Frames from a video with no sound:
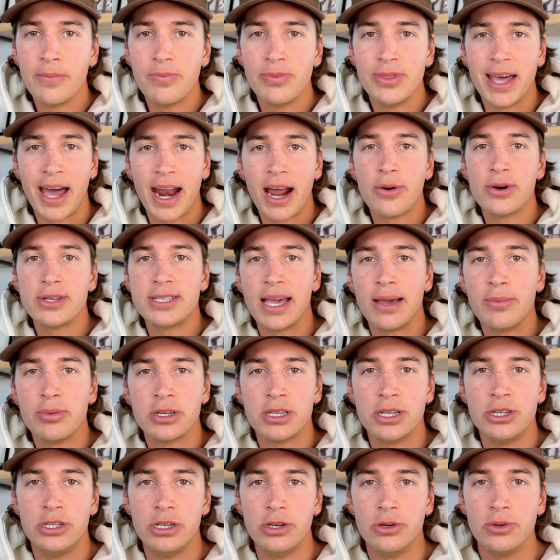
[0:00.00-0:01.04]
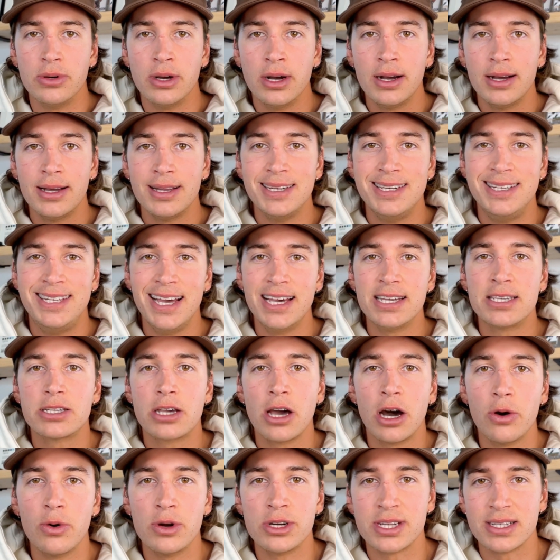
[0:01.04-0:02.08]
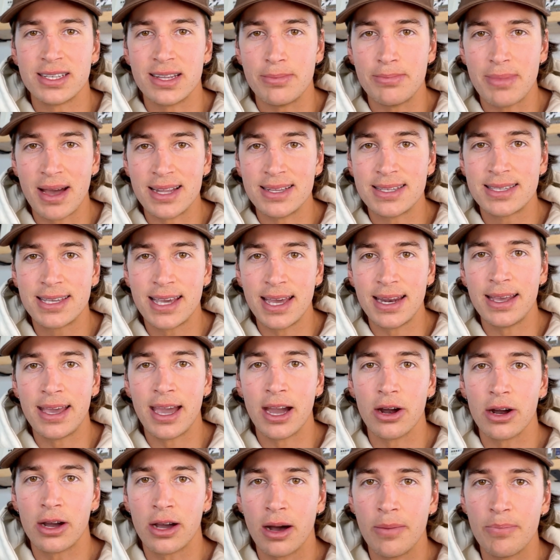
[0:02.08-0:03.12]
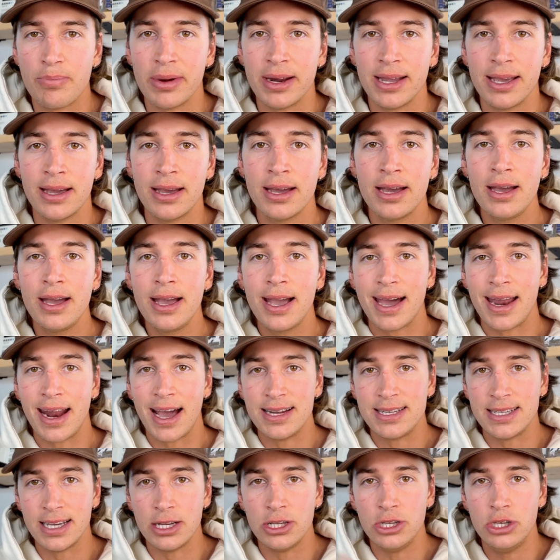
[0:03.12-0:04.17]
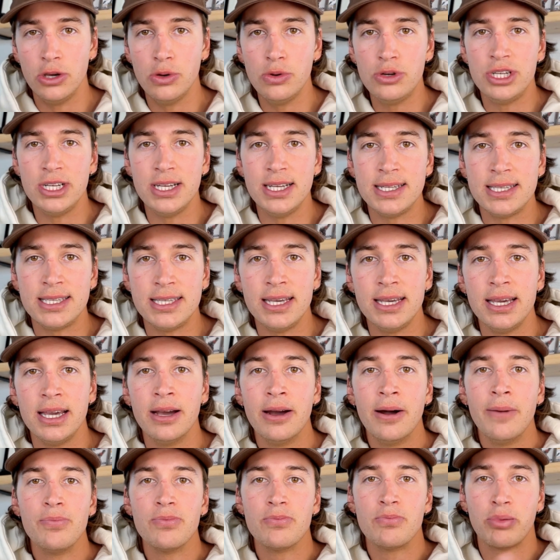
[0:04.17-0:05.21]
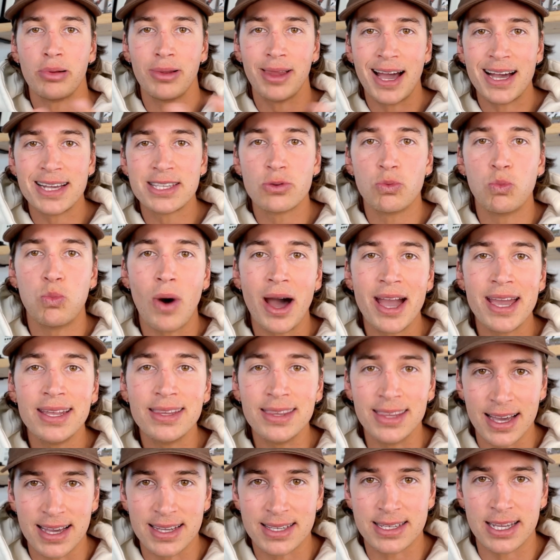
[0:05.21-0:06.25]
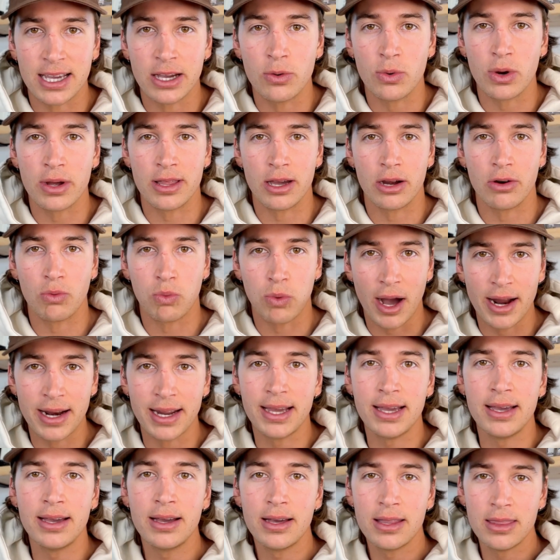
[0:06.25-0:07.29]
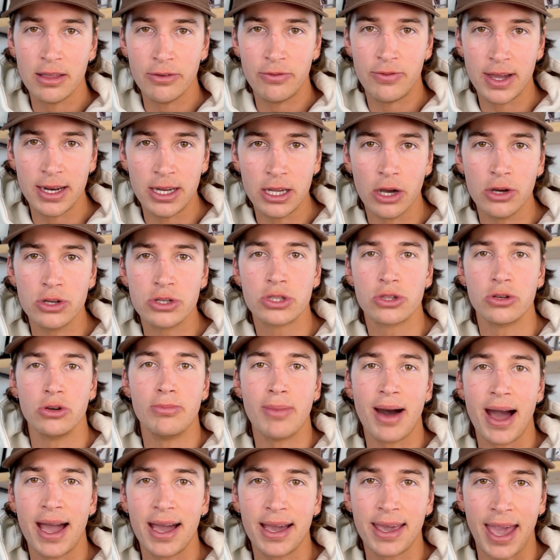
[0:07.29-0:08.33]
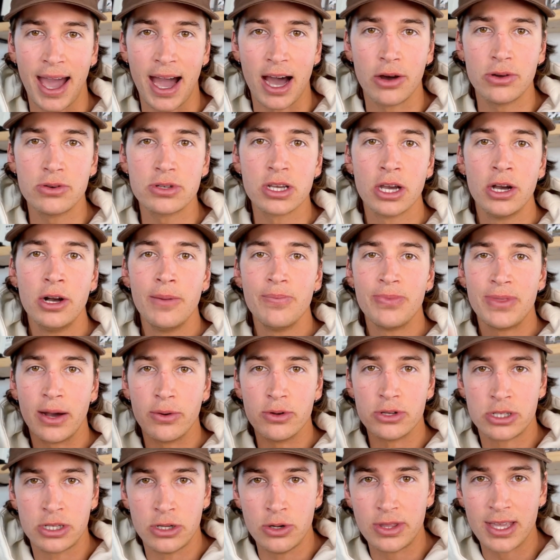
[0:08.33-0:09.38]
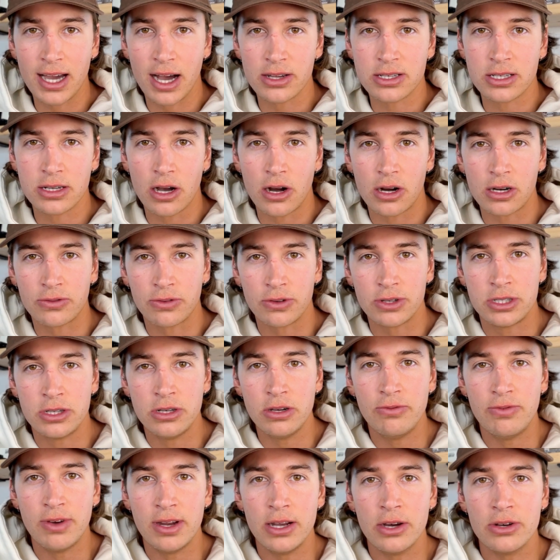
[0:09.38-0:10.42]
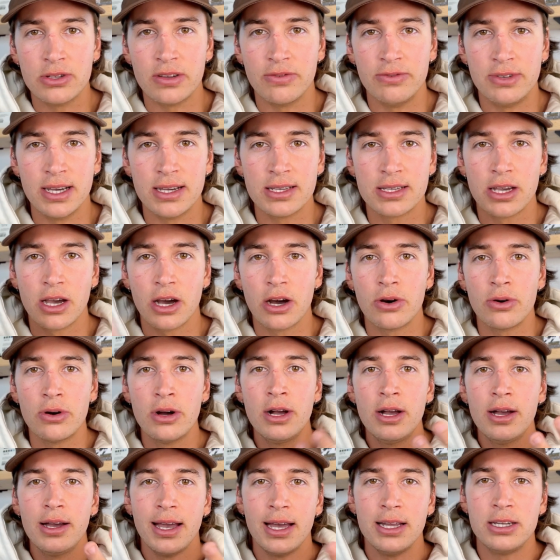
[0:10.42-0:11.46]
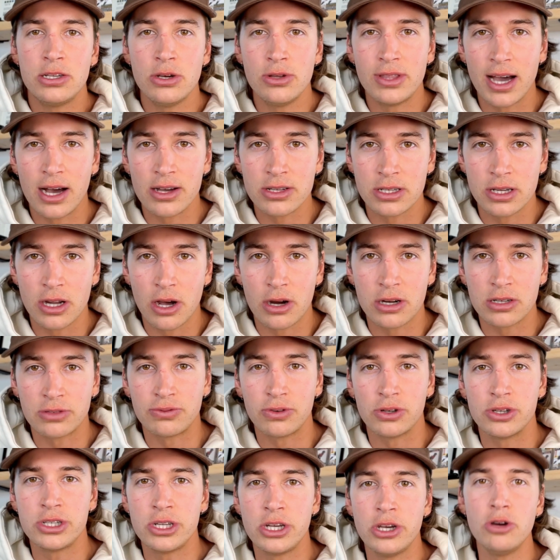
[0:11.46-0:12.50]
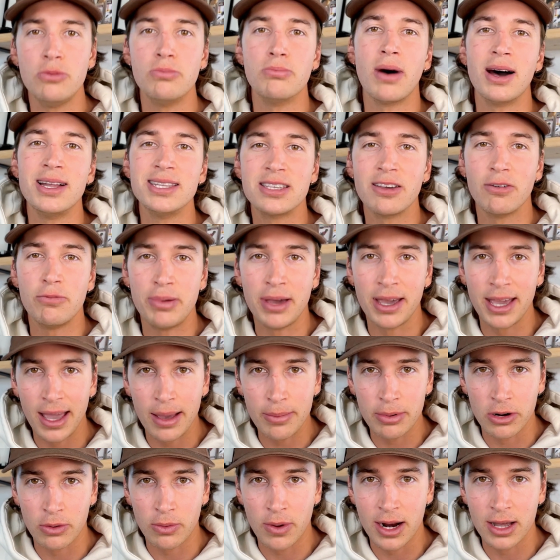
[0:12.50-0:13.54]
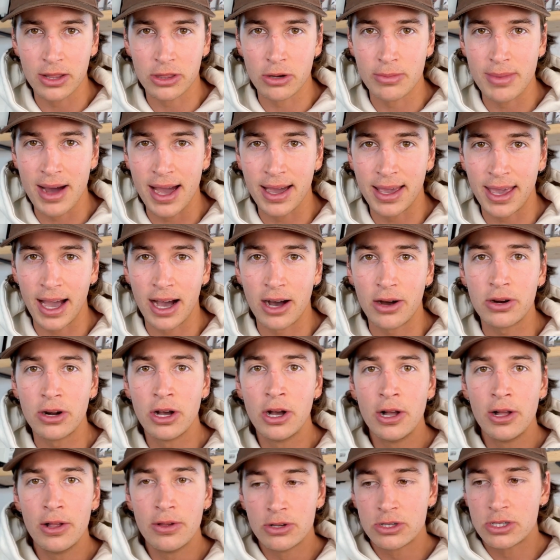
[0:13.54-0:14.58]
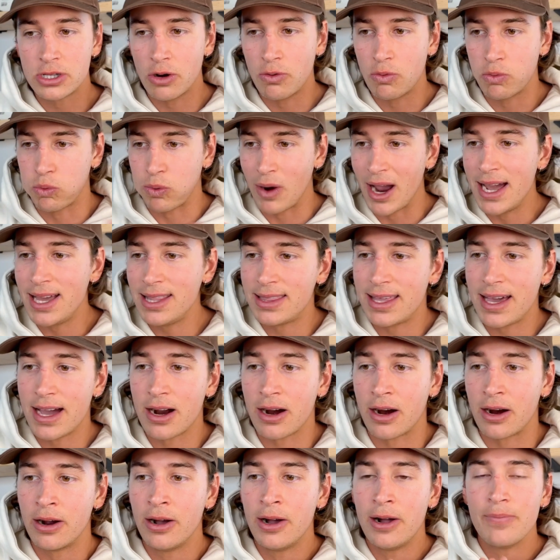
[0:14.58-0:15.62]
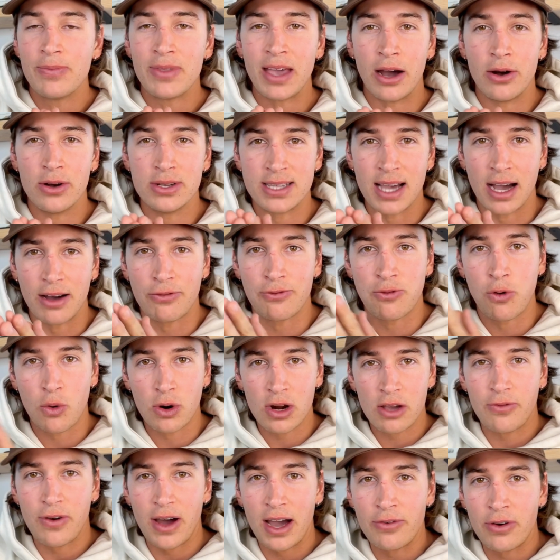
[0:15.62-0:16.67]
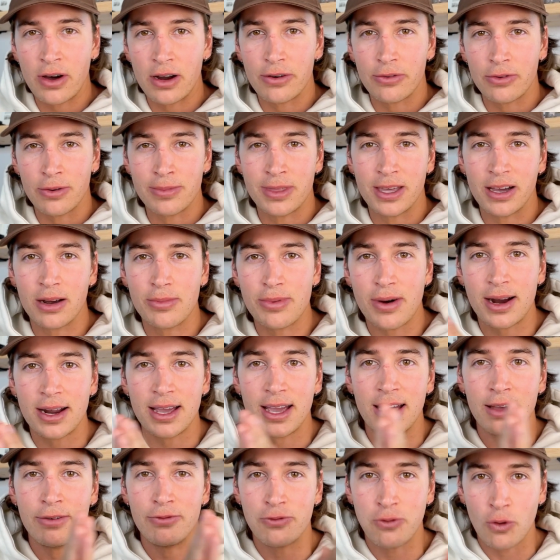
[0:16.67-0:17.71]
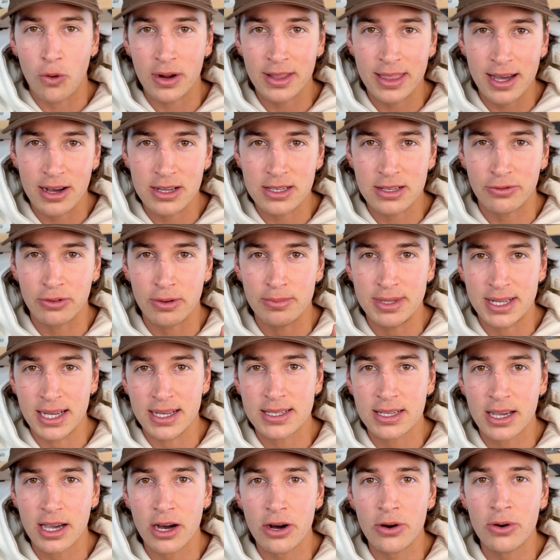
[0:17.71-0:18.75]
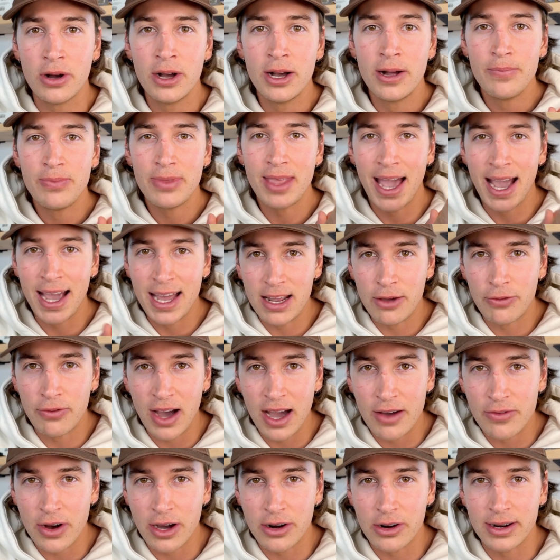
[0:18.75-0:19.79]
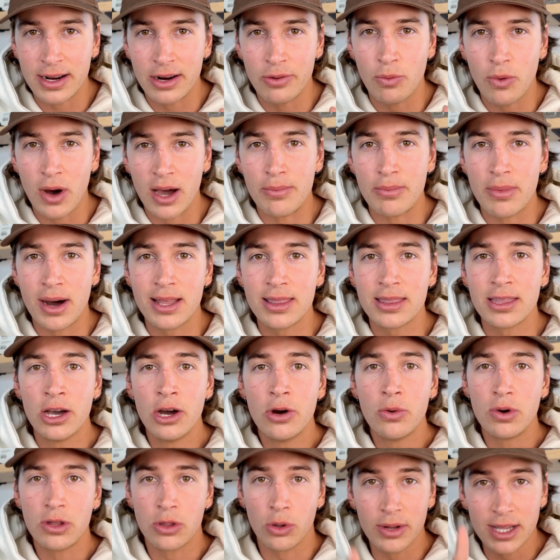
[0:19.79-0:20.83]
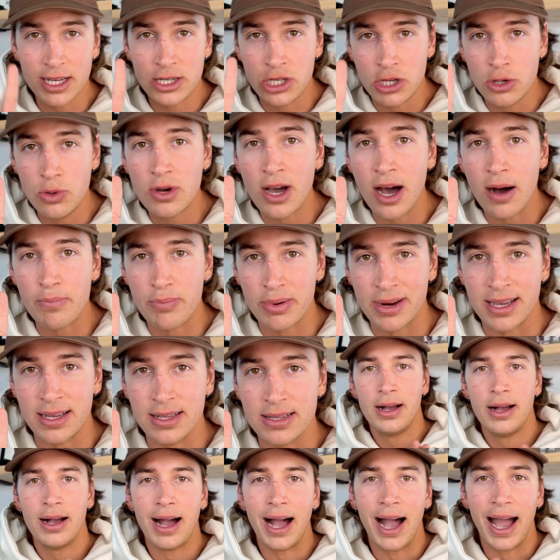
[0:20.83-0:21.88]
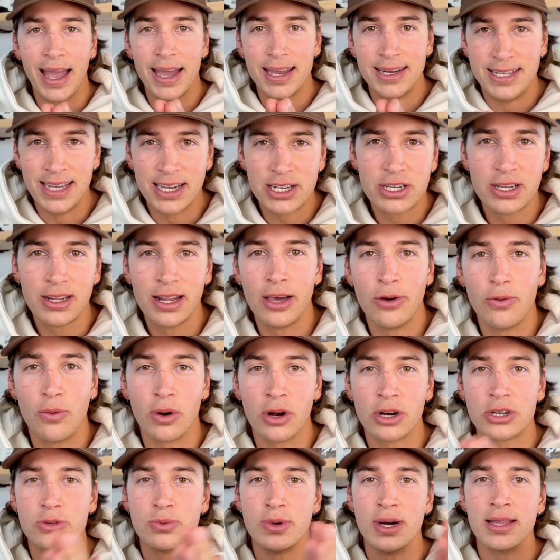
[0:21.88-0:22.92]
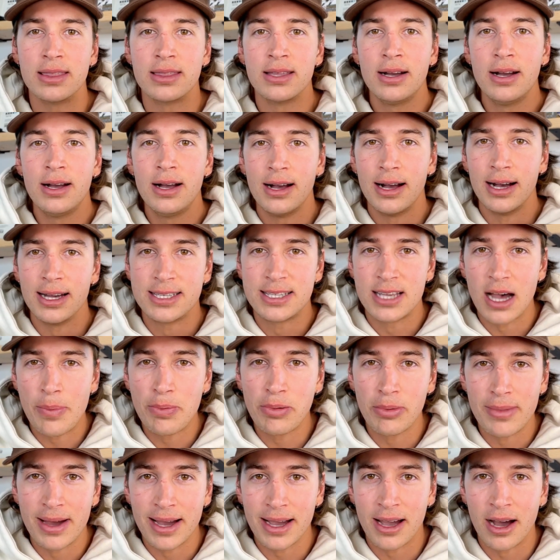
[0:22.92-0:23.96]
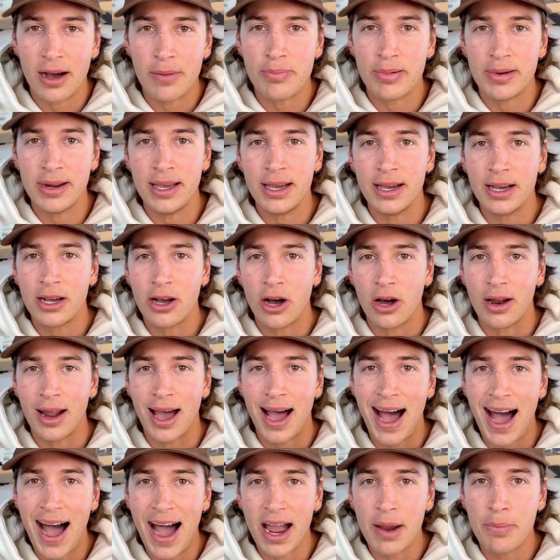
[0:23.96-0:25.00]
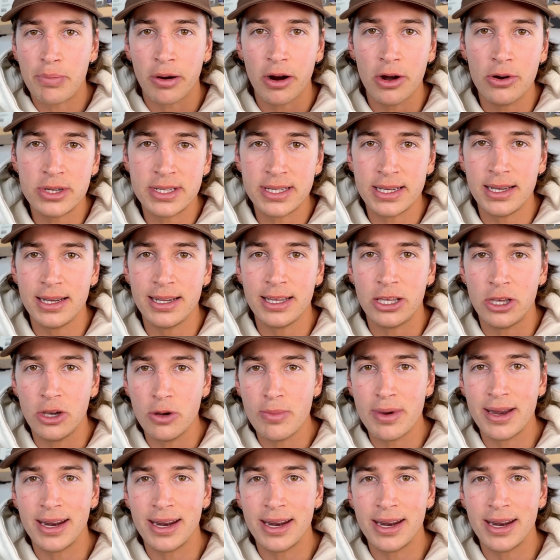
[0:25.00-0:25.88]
Then I was able to do Disco, which is a men's skincare company, and I did UGC plus whitelisting where they're running the videos through my account. That was $2,000 for two videos of Disco and $2,000 for two months of being able to run it through my account. So right there, I was at 4,500 from Therabody and 4,000 from Disco, 8,500 in one month with only two companies. I additionally worked with a supplement company called High Protein Human